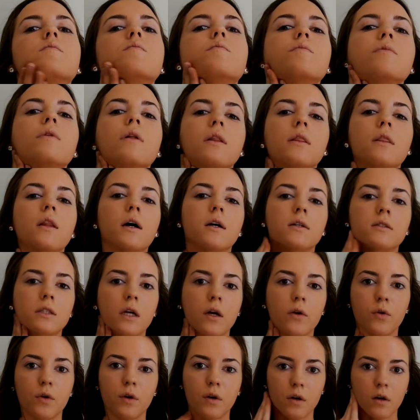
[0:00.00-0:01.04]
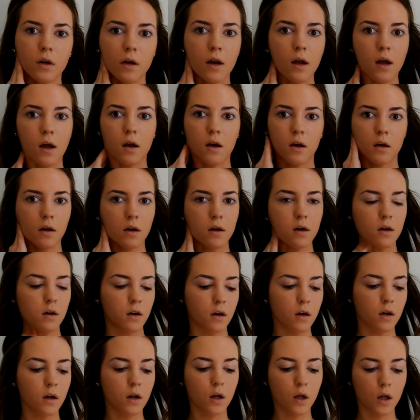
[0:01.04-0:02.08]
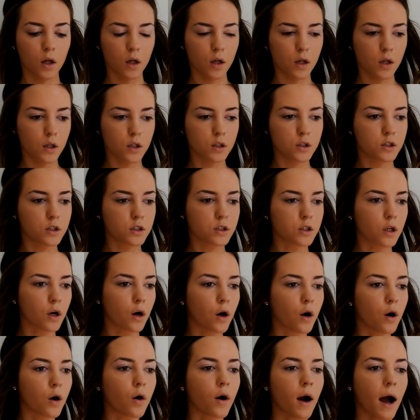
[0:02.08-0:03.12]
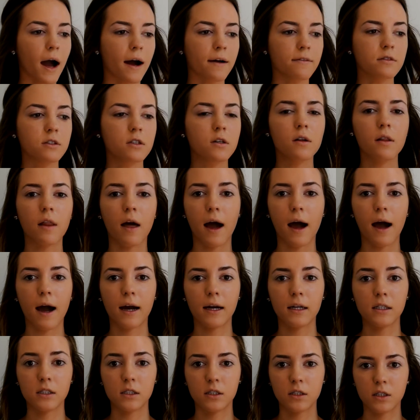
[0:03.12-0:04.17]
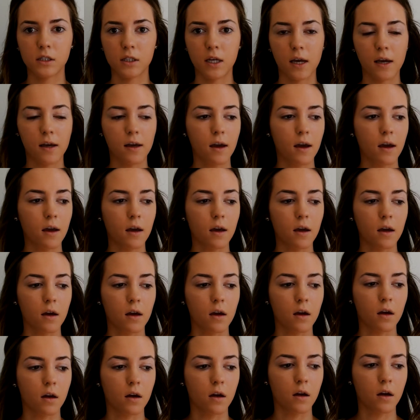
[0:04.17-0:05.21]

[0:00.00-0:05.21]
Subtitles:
Blend that down your neck. So after that, I just take a